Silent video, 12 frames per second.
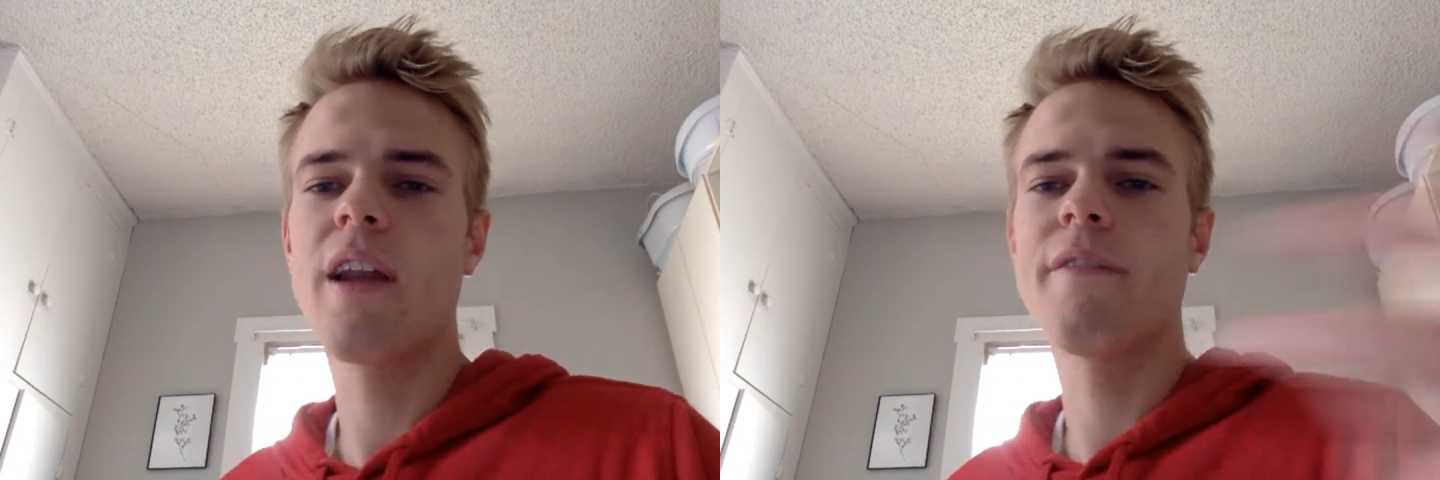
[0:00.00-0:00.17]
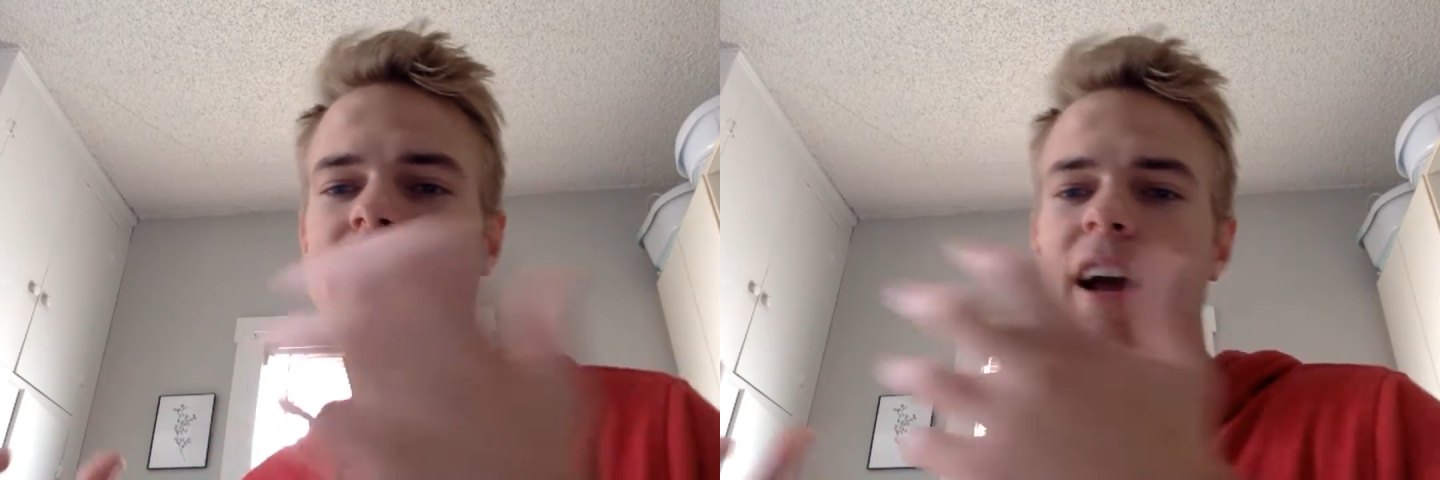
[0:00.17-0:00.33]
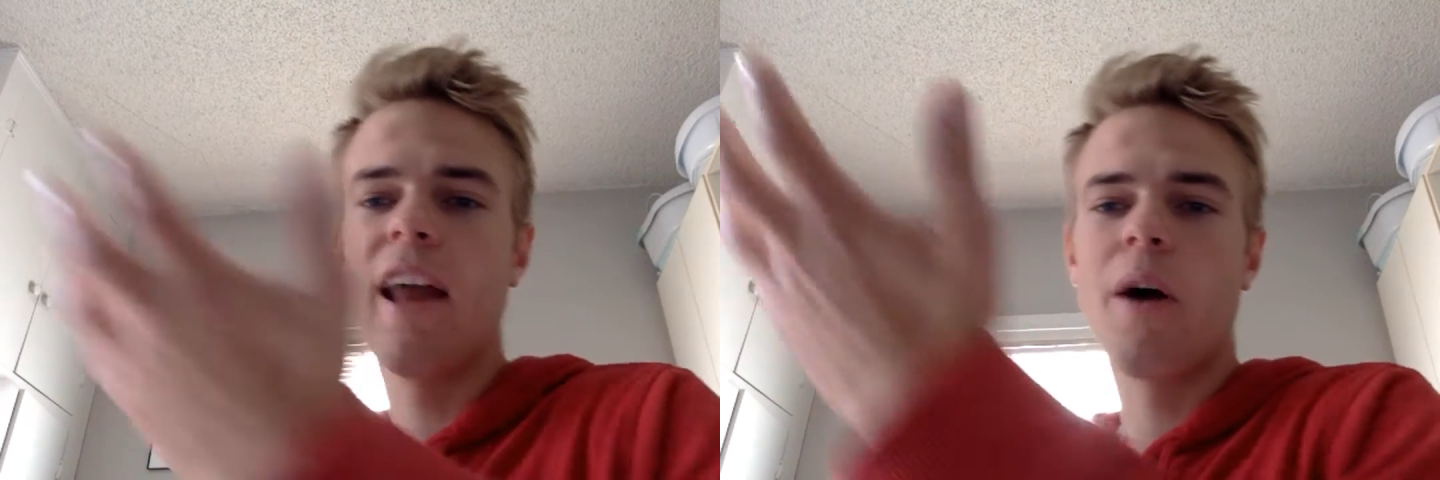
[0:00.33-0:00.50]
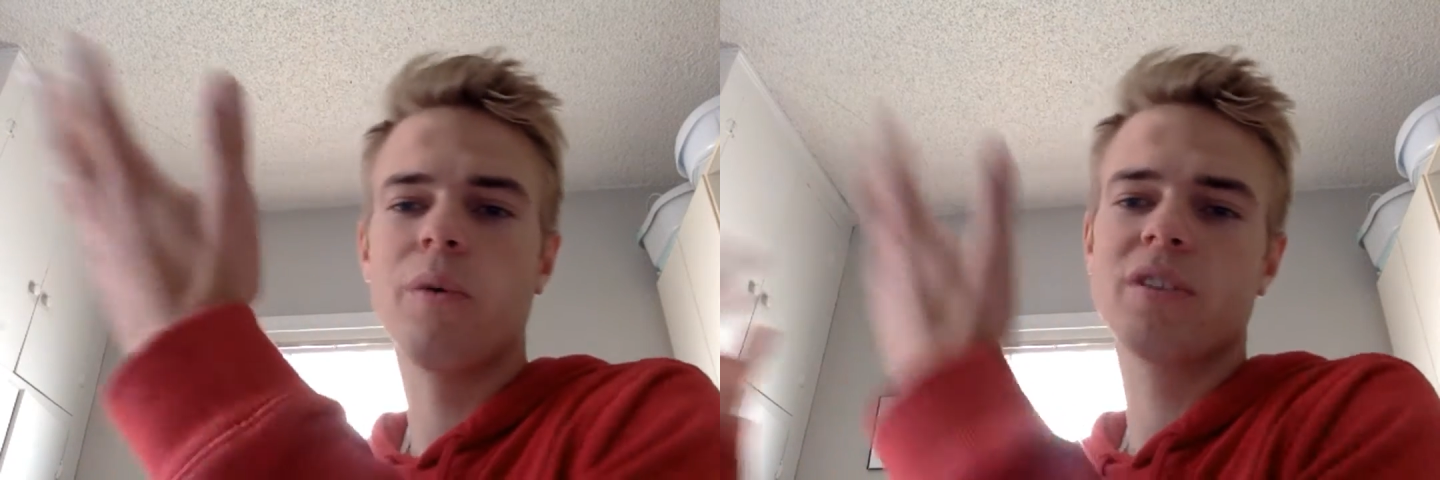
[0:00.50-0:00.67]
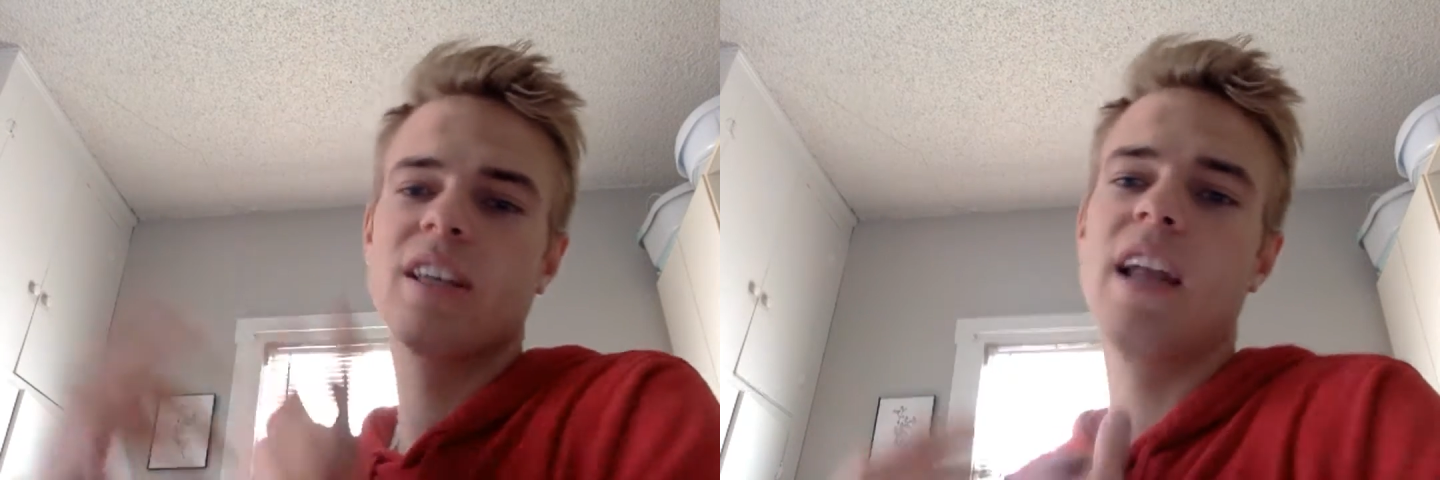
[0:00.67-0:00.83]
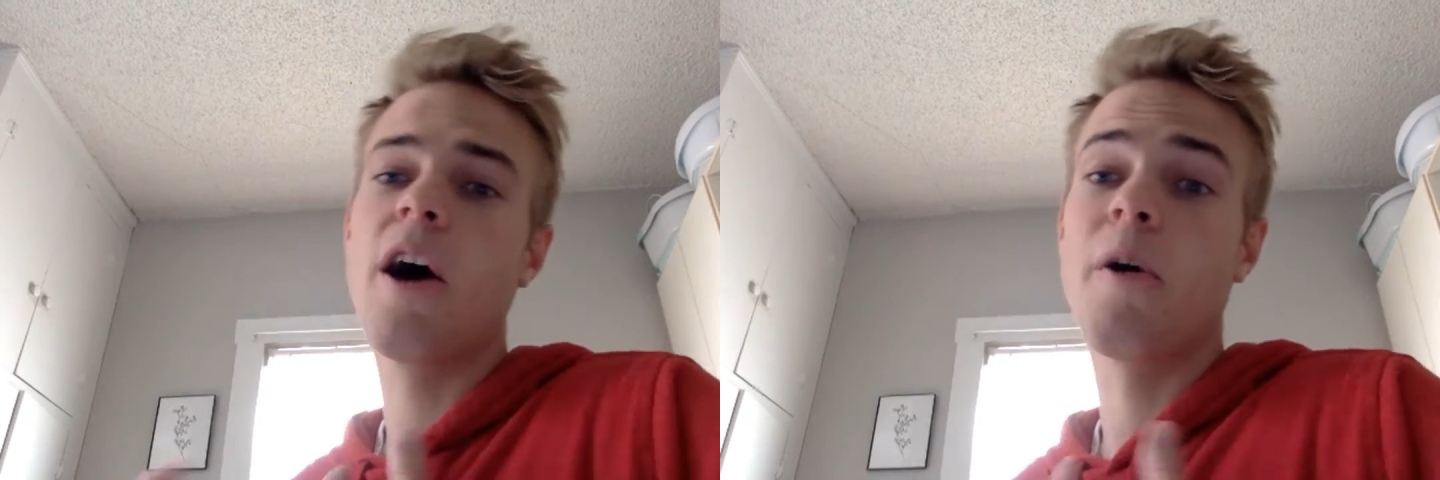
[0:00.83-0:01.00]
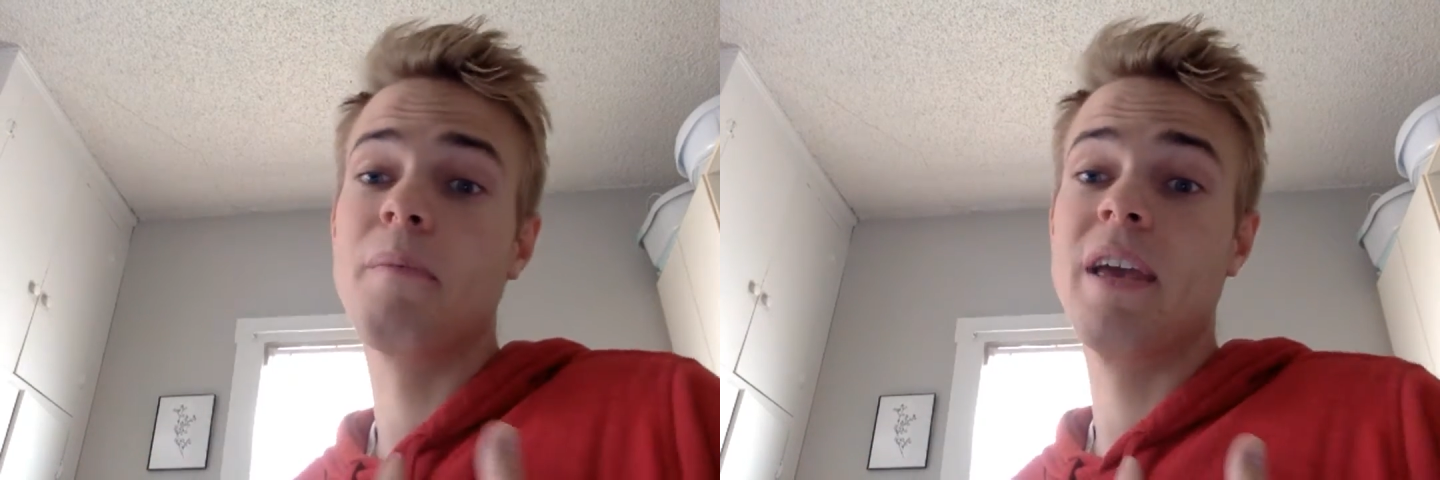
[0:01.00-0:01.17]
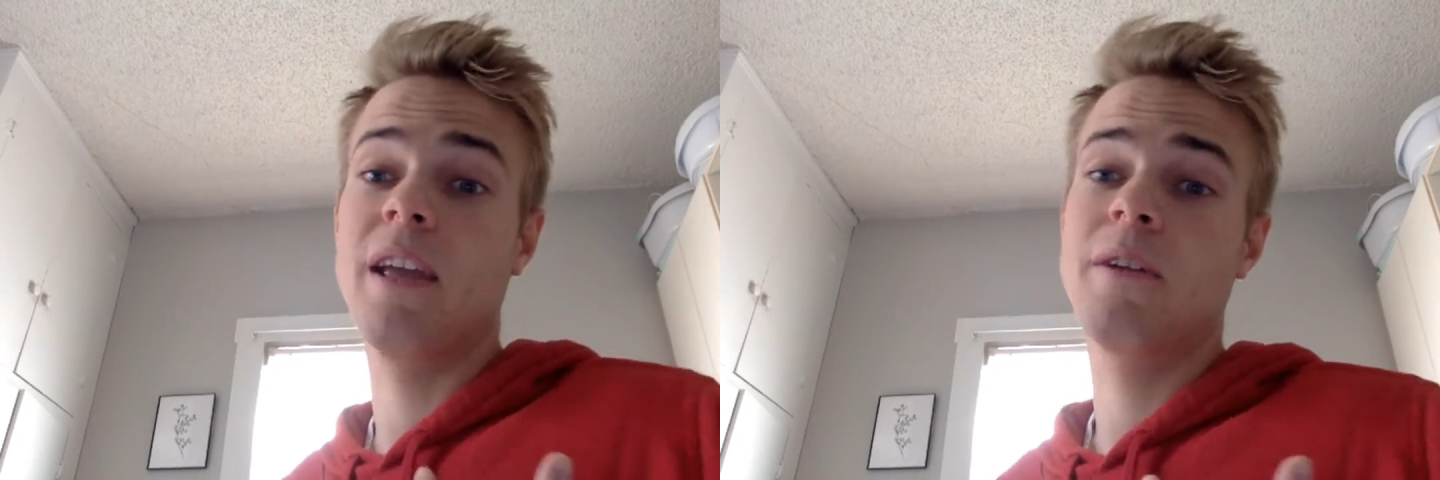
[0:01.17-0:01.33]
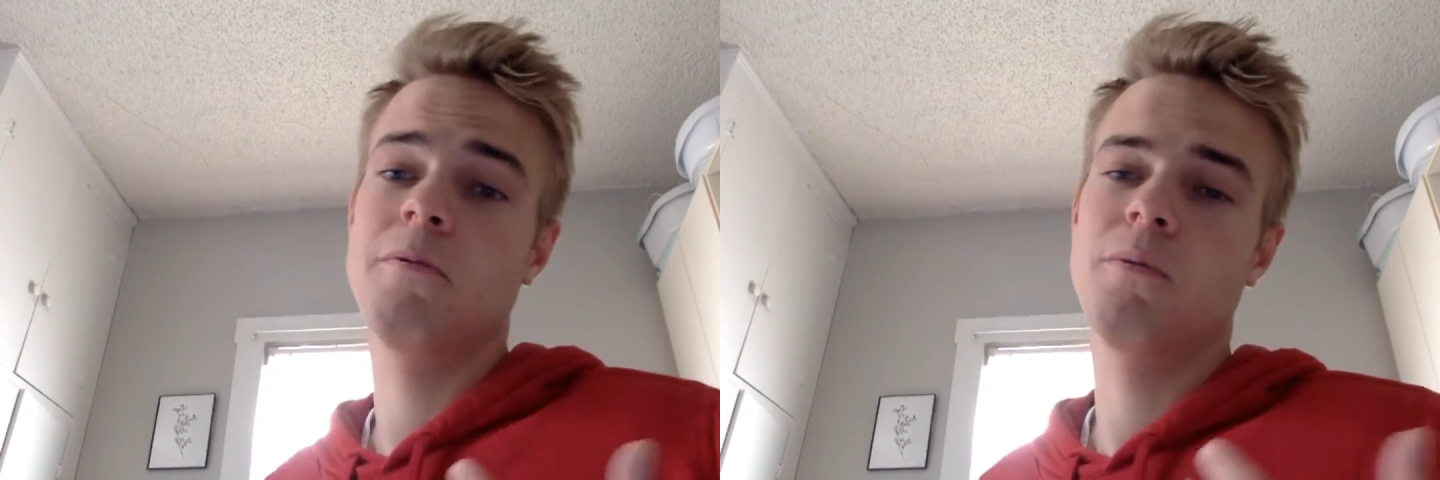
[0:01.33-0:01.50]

to find out what's going to help me,